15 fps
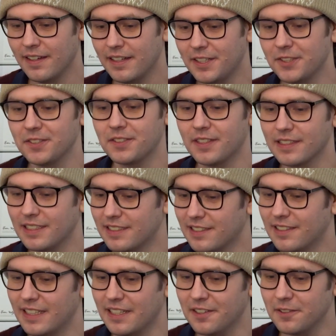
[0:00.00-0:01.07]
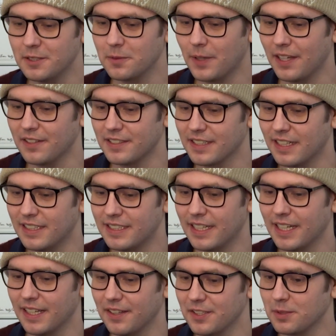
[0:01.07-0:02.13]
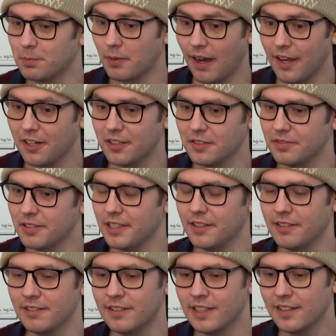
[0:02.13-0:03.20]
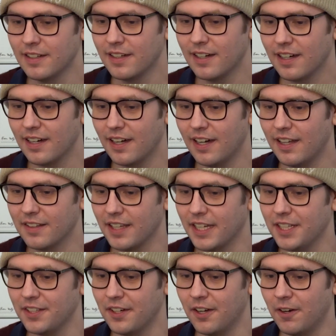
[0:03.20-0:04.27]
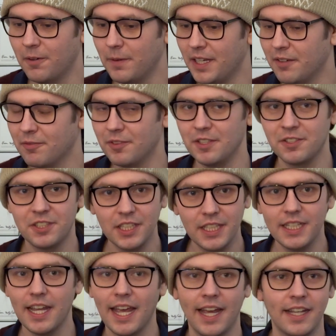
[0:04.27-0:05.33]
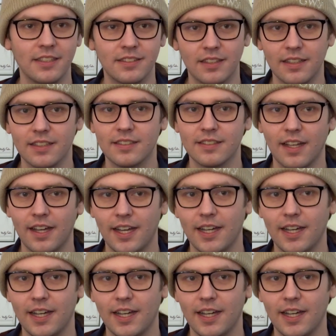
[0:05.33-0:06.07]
District Attorney Kunzweiler is kind of taking this broader view that if the city has this